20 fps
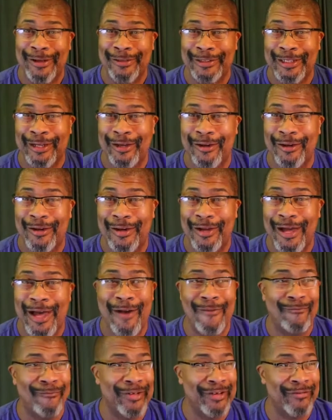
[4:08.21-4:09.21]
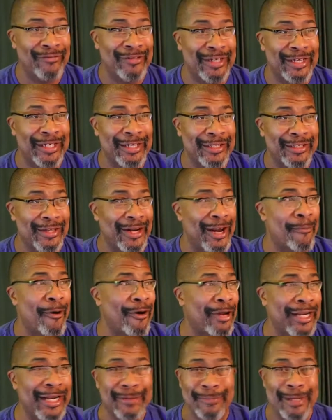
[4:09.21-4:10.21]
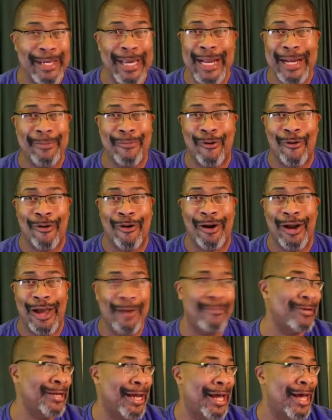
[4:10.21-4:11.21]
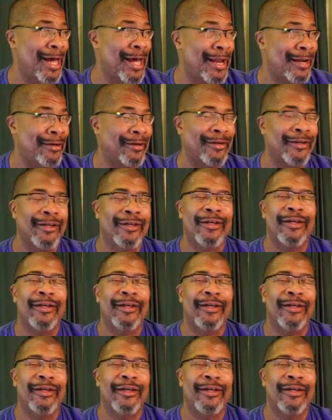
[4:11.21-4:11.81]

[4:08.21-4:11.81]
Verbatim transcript: I was like, I'm 50. They're not marketing to me anymore. I'm done.